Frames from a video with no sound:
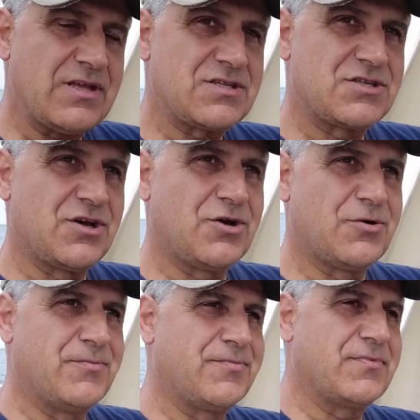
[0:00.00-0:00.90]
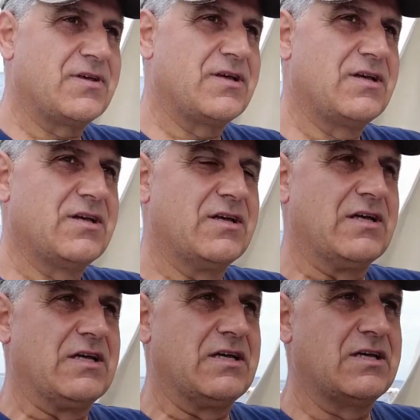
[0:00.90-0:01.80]
so
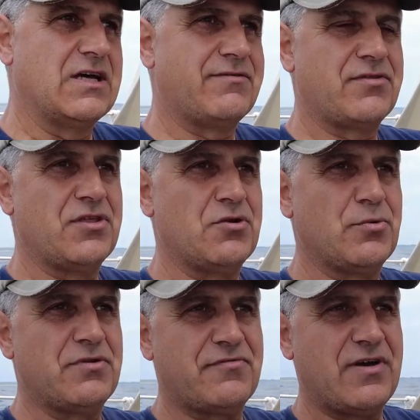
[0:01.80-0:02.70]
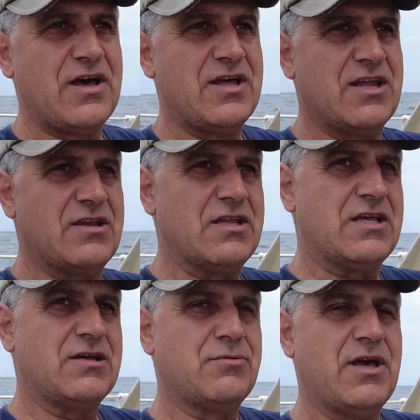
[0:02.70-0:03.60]
everything went fine,
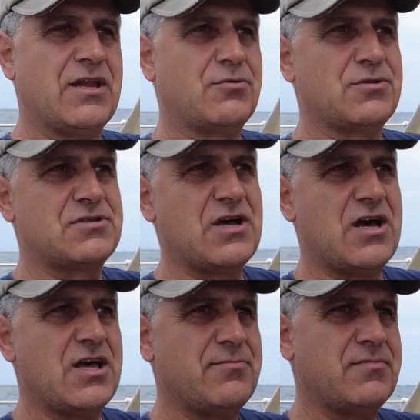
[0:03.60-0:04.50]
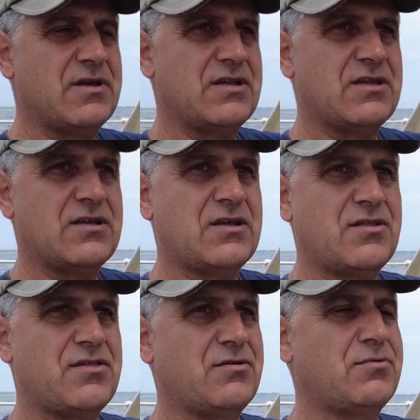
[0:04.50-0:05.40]
and we had a good time, and I
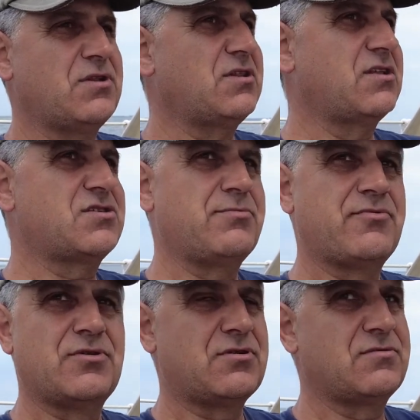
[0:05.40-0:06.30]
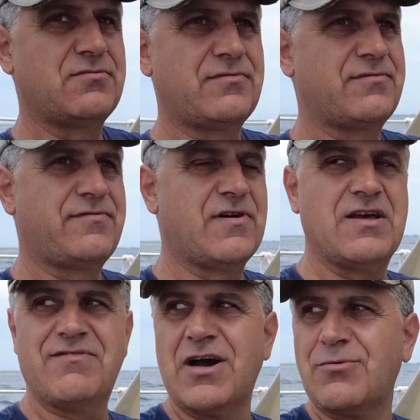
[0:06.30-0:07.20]
think we did the trip for
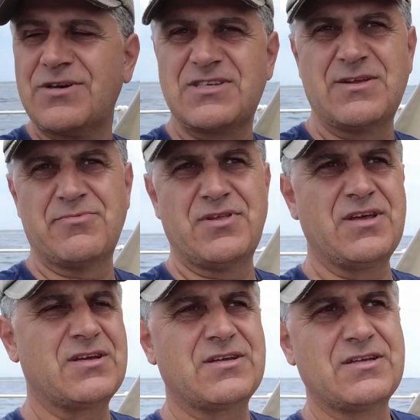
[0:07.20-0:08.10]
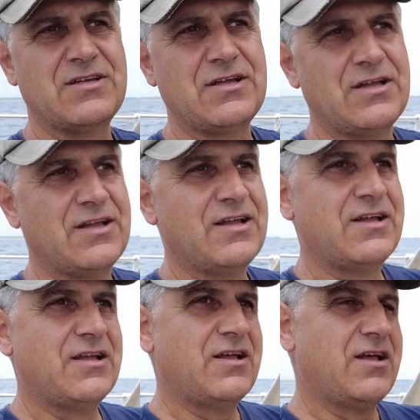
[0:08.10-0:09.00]
5 hours something.
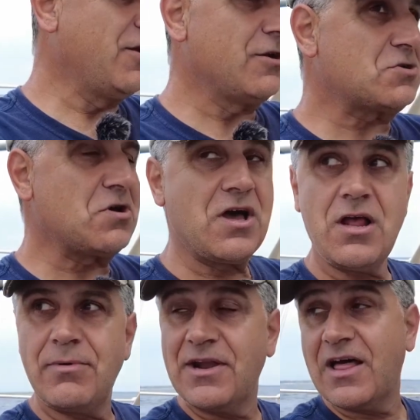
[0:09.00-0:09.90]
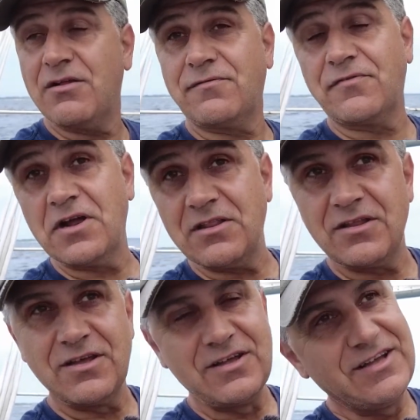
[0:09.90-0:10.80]
And also I helped another friend.
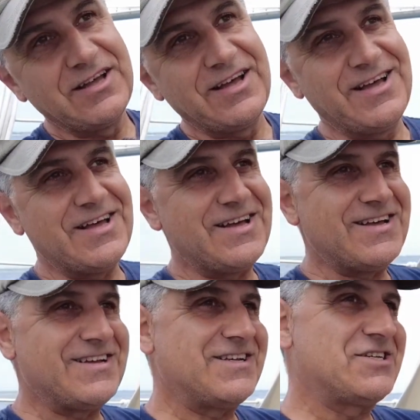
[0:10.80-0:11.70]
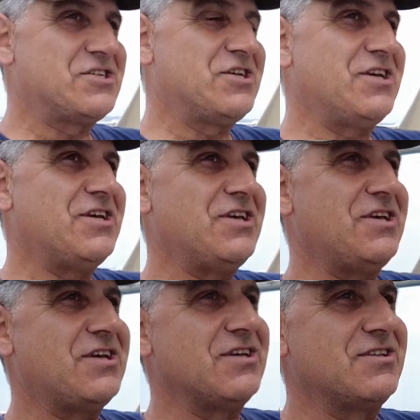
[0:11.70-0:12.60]

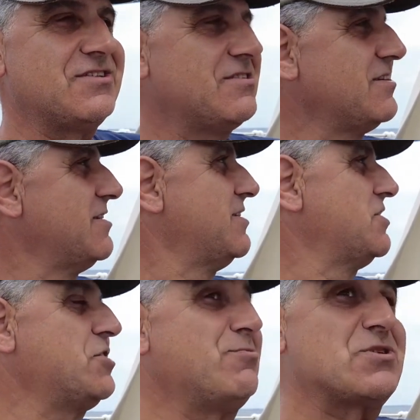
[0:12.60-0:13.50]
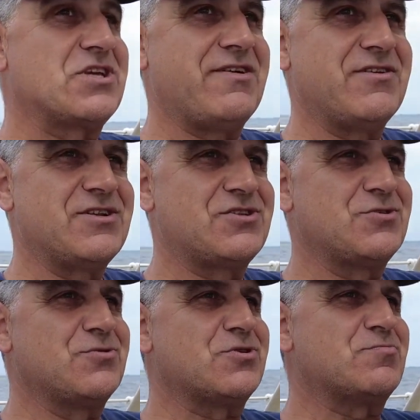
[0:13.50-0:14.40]
She was given 2